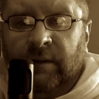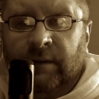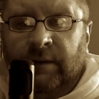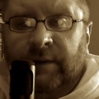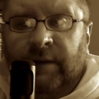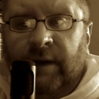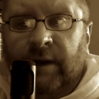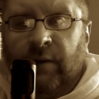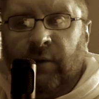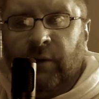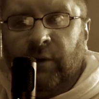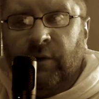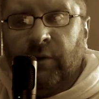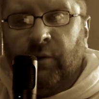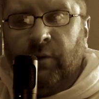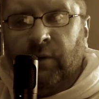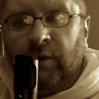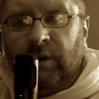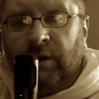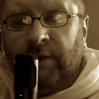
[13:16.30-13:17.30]
day would
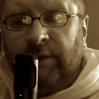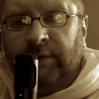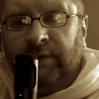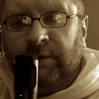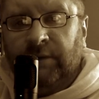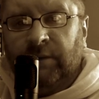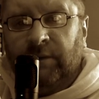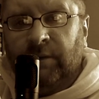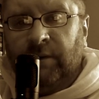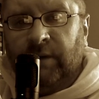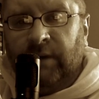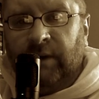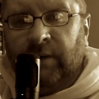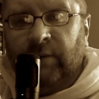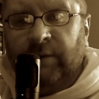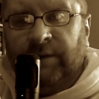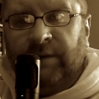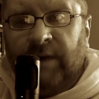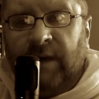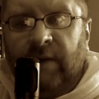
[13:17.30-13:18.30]
cool off soon, and he
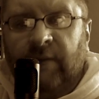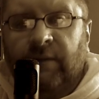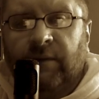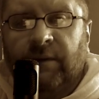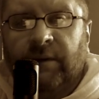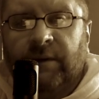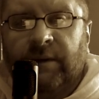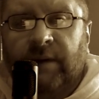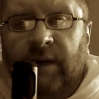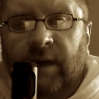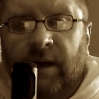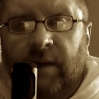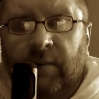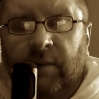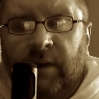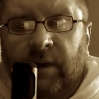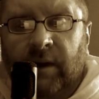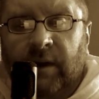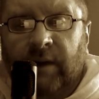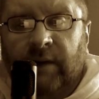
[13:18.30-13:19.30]
was thankful the day had
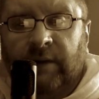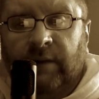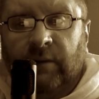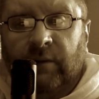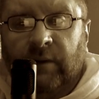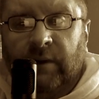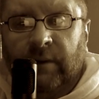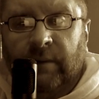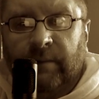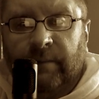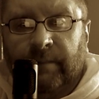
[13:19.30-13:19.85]
been an easy one.